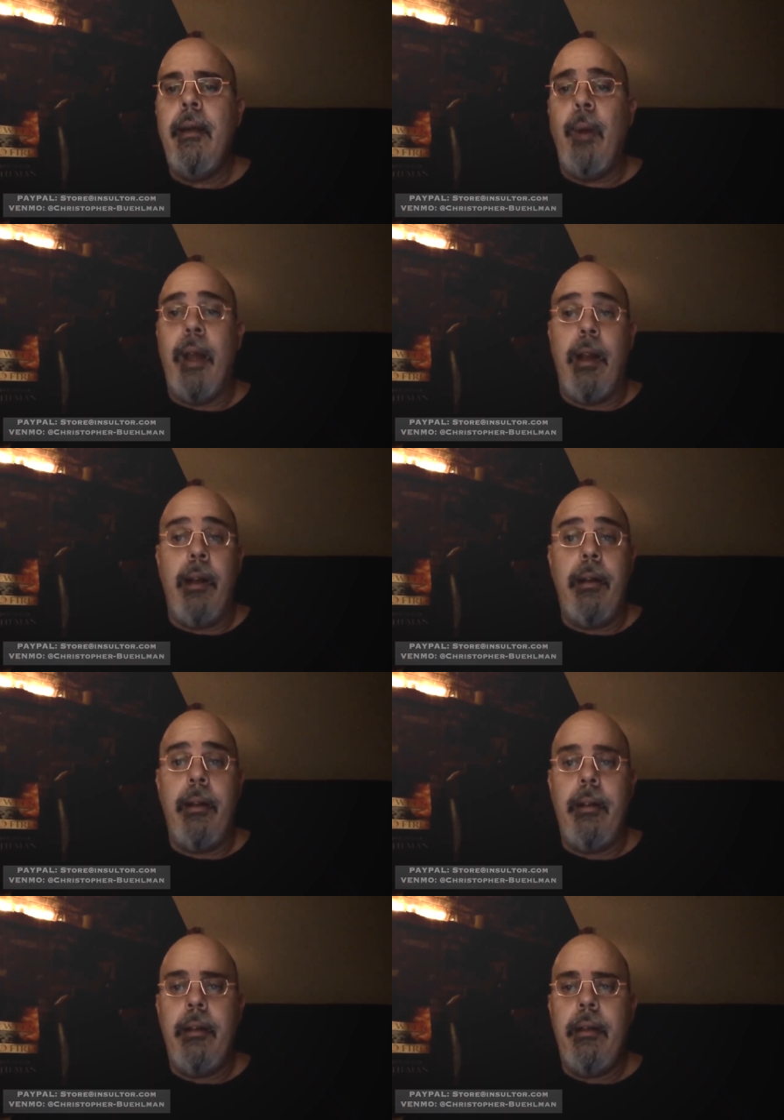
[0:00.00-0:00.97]
where
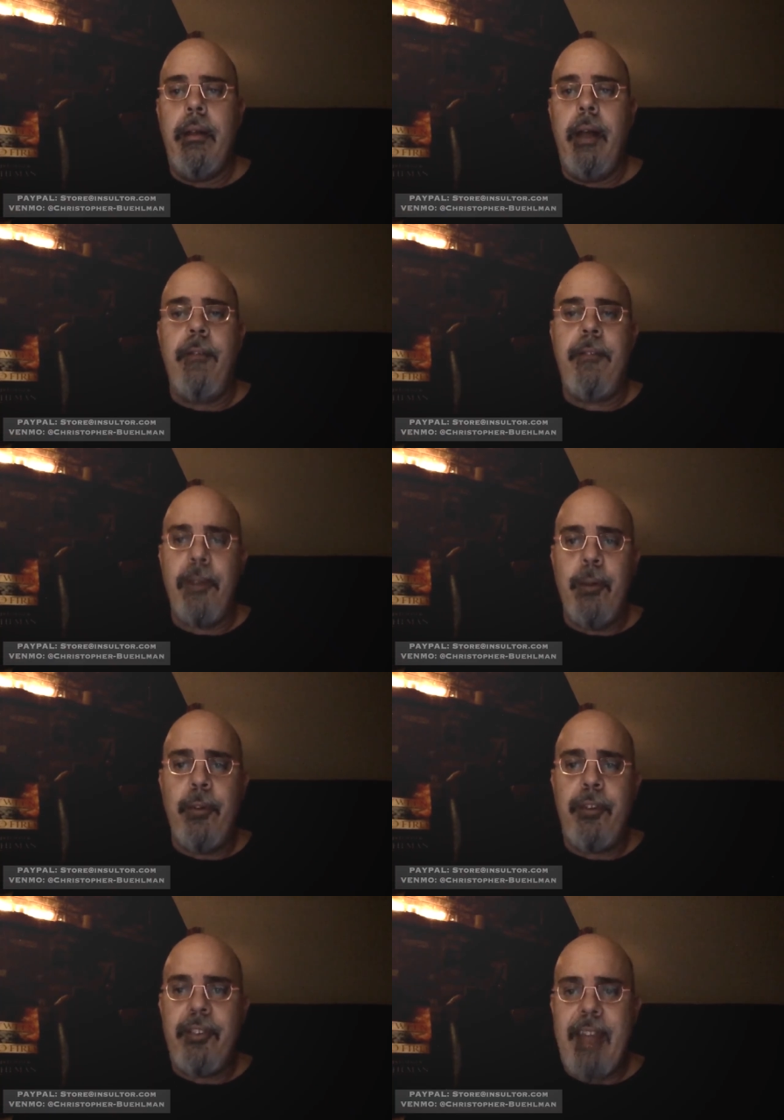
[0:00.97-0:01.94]
a few
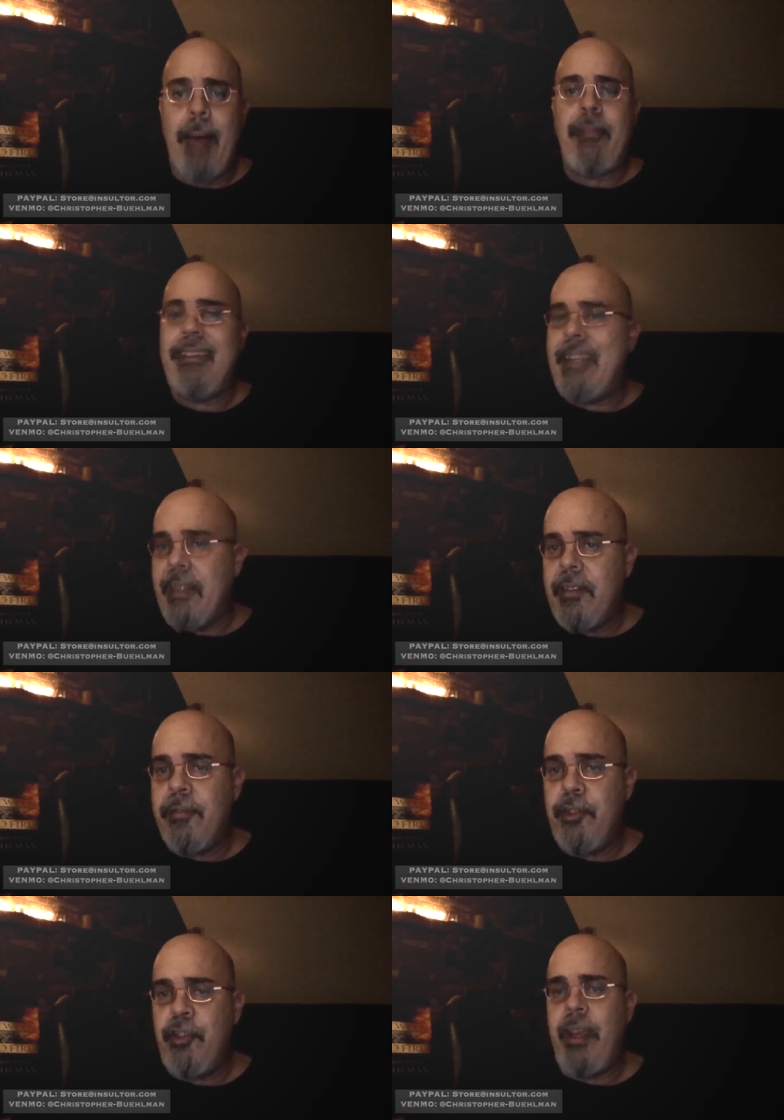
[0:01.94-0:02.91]
snapped links
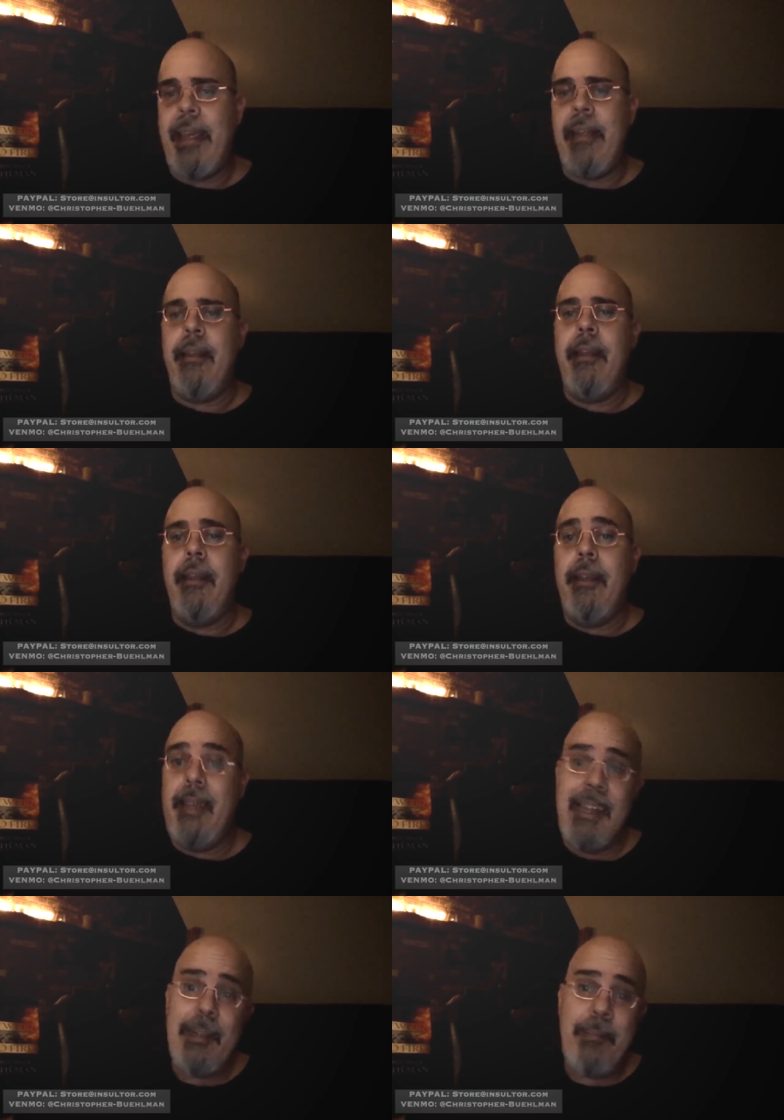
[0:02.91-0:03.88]
of chain
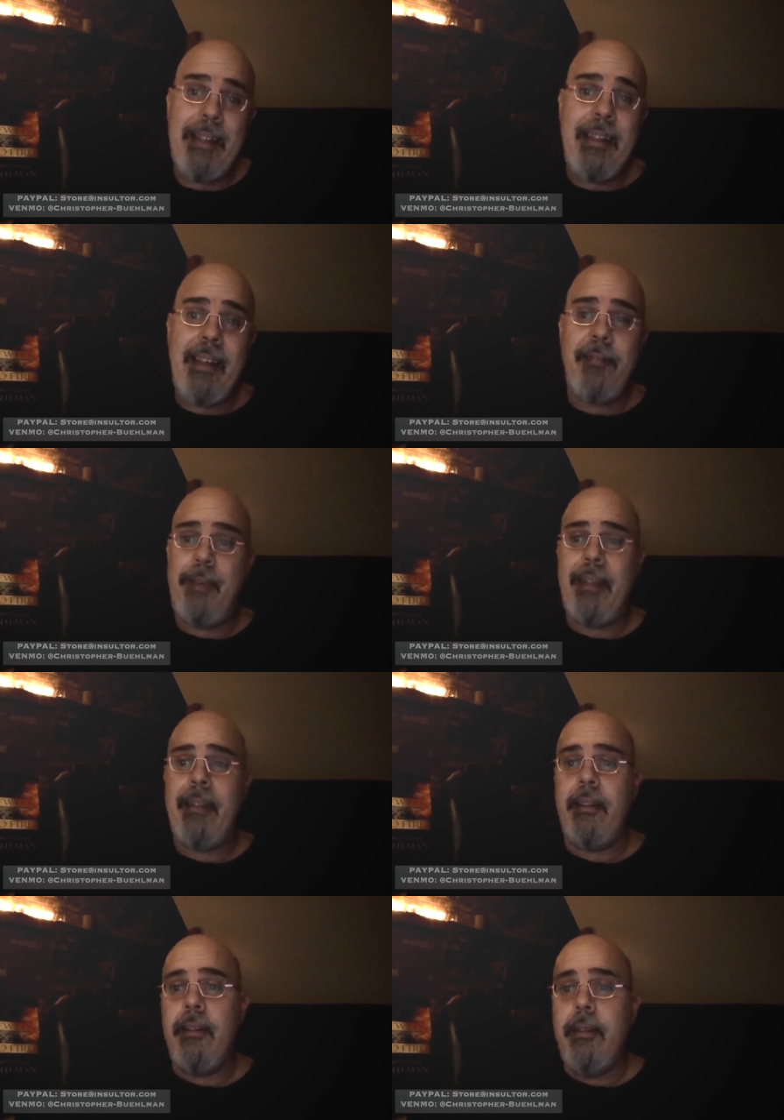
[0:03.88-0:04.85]
he had meant to have
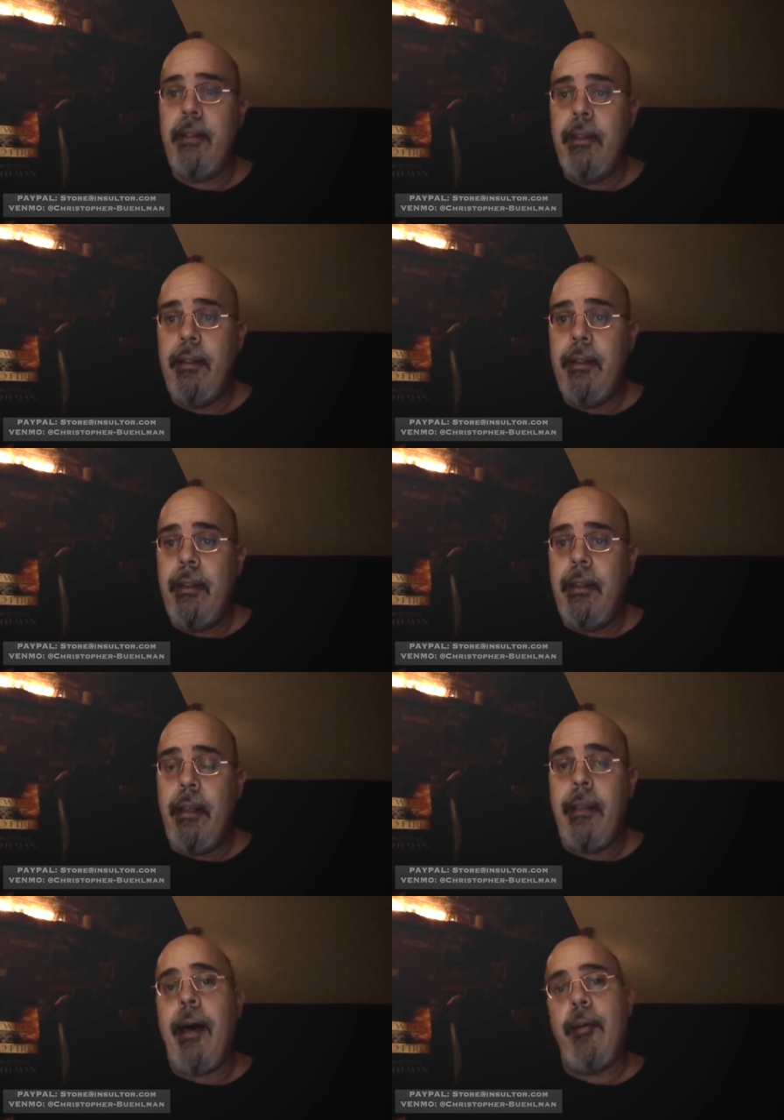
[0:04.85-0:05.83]
mended
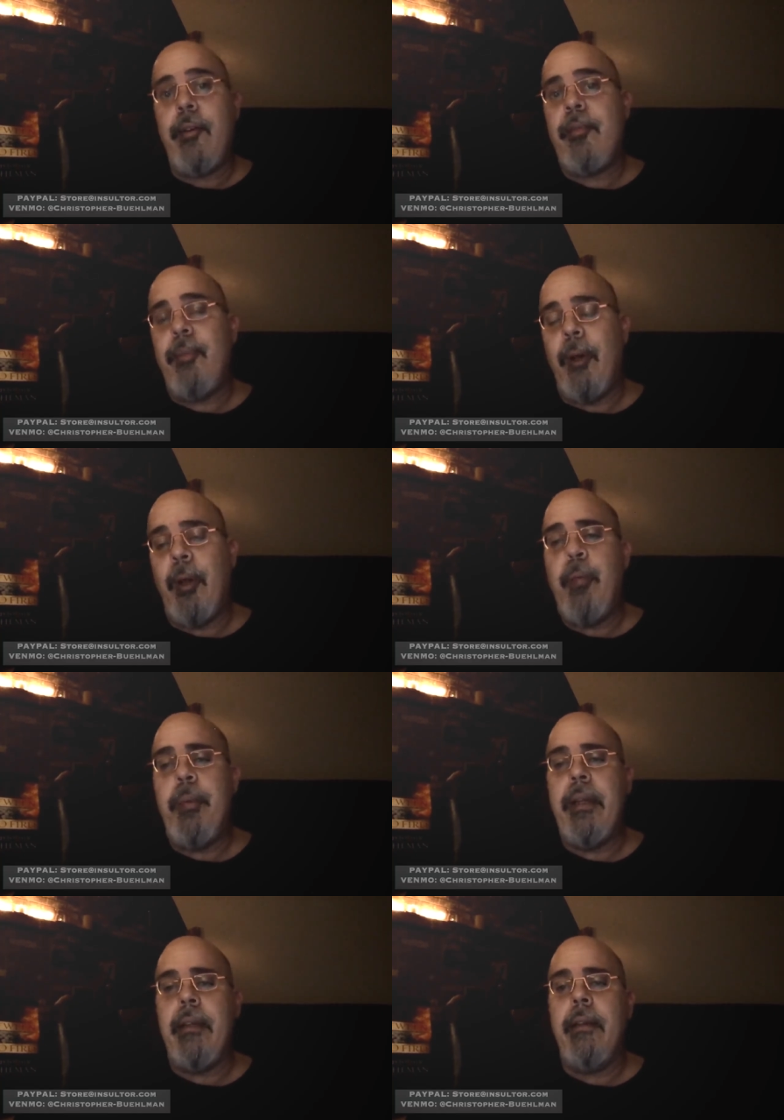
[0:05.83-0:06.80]
allowed a small
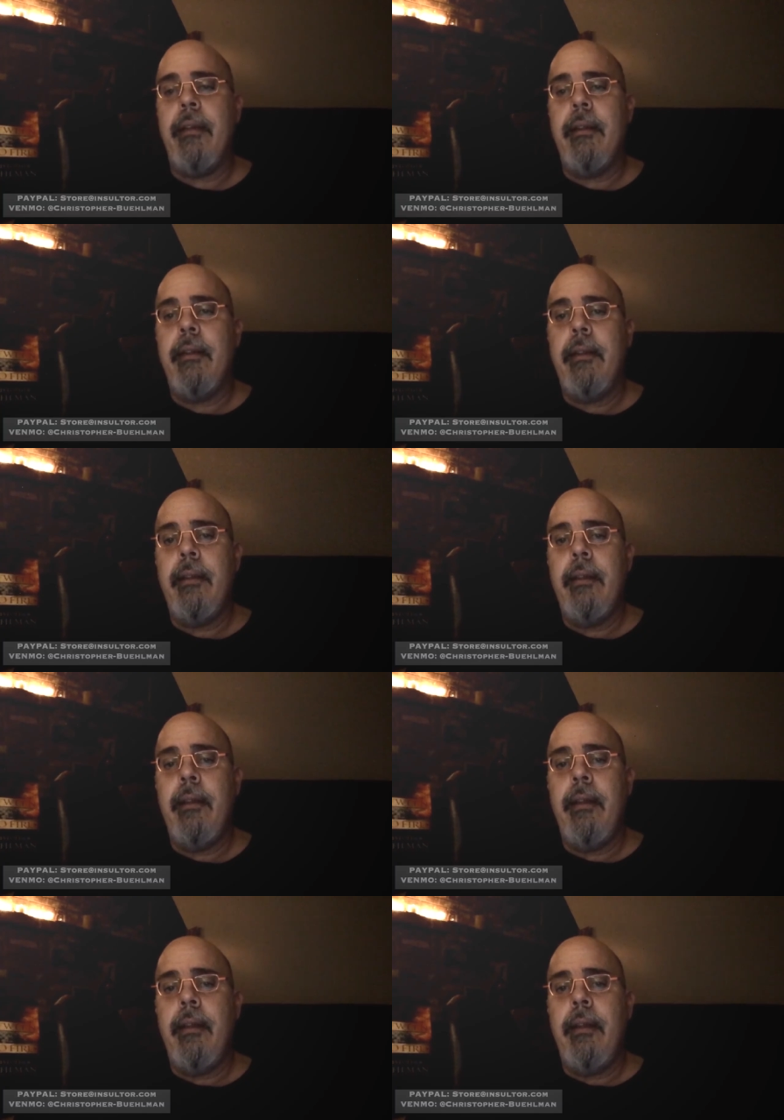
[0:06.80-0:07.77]
opening.
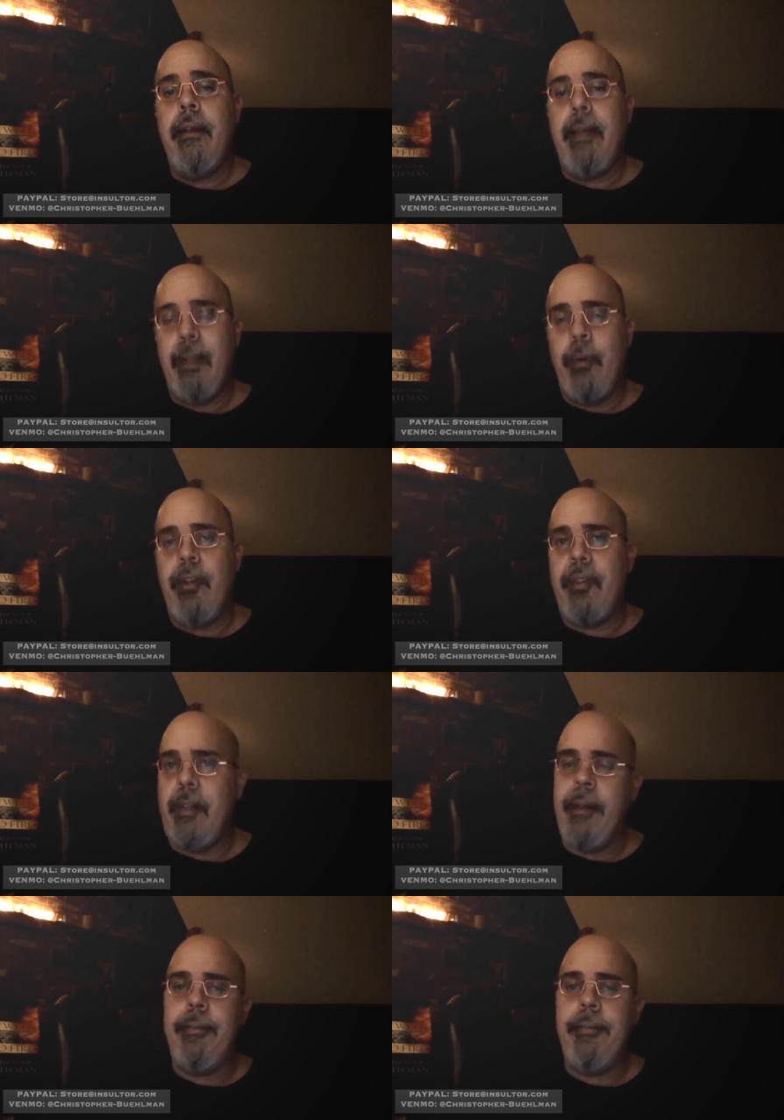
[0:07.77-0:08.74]
It was
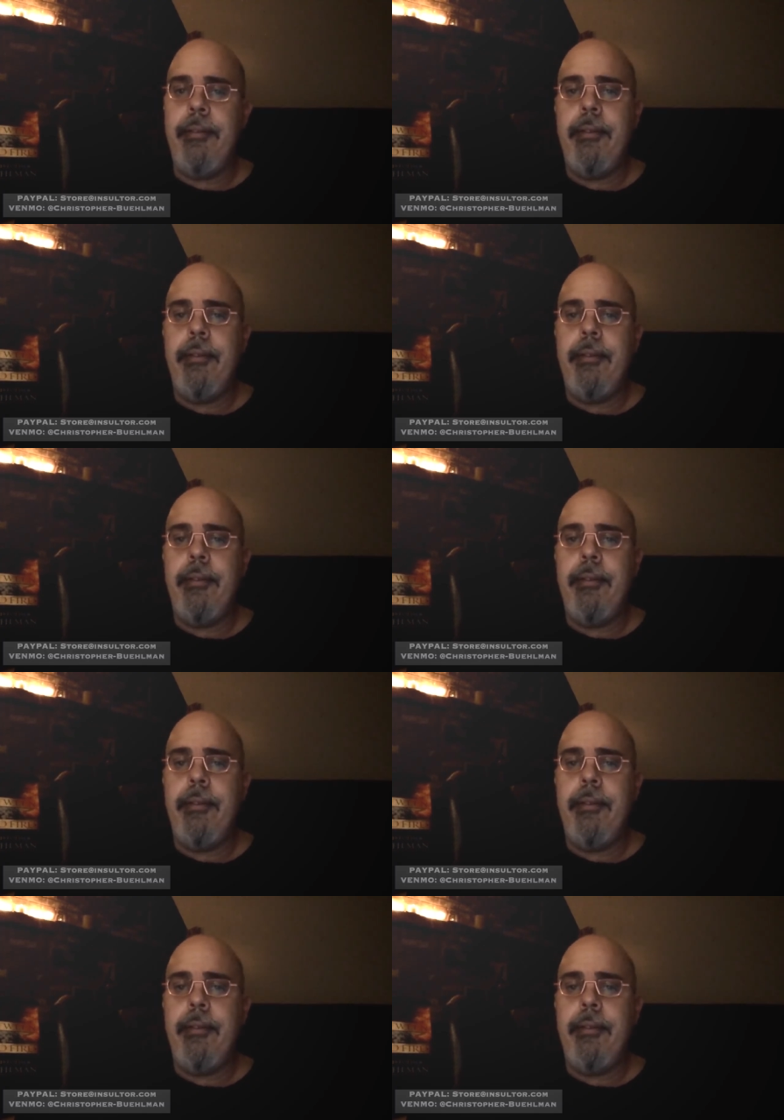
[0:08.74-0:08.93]
enough.